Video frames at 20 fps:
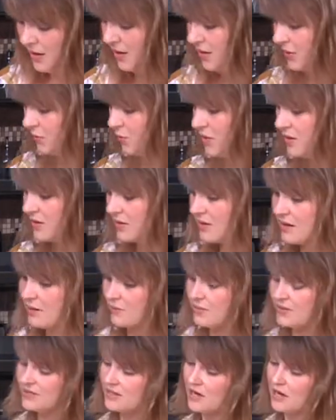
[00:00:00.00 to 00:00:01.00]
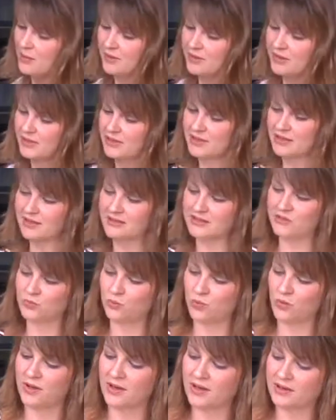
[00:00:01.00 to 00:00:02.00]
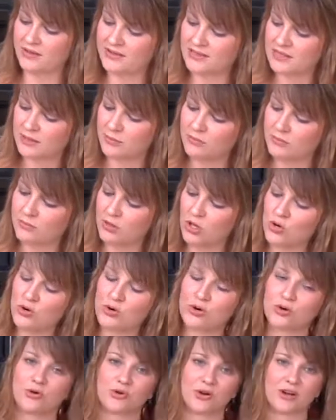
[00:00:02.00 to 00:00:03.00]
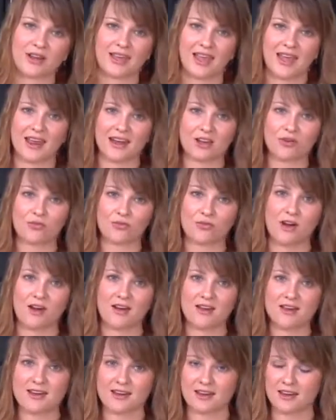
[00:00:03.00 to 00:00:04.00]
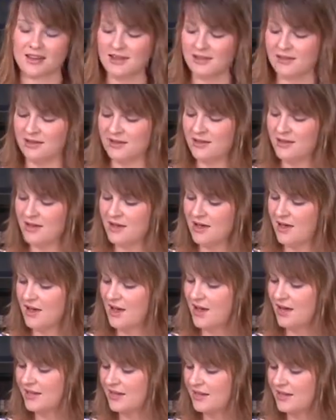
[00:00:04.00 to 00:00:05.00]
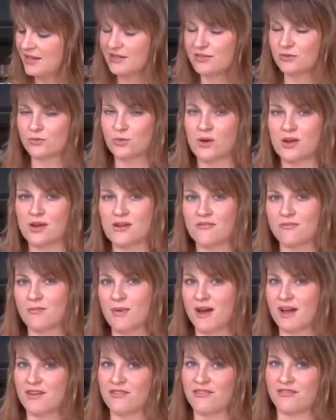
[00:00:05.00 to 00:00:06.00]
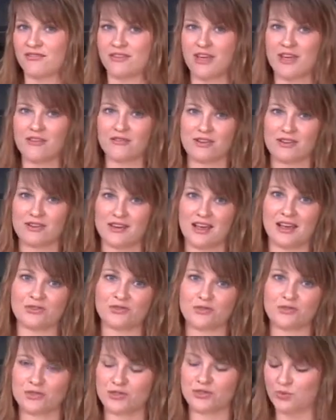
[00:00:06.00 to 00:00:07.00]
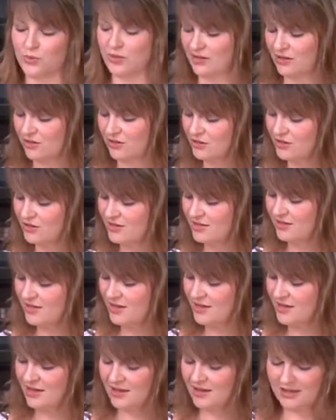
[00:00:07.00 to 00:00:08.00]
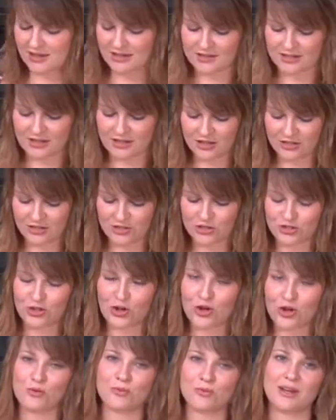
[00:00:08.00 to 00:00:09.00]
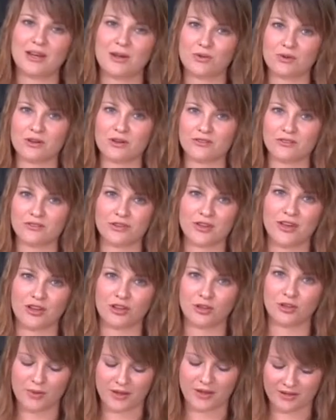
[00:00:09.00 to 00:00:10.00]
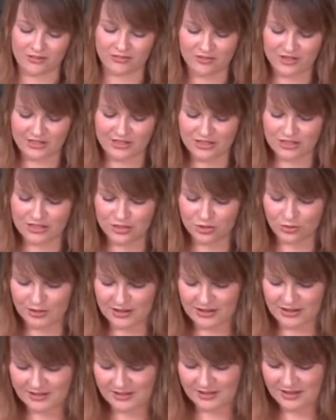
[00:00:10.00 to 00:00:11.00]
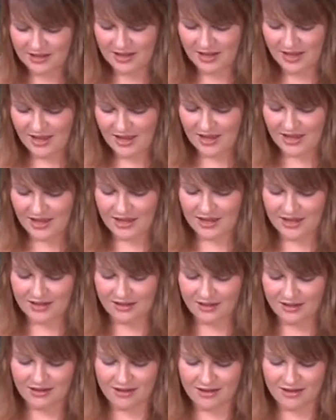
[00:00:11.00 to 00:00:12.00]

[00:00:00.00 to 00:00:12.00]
And we are going to be topping this with some local organic raw honey. Honey is one of my favorite natural sweeteners. It's got so many wonderful health benefits to it, and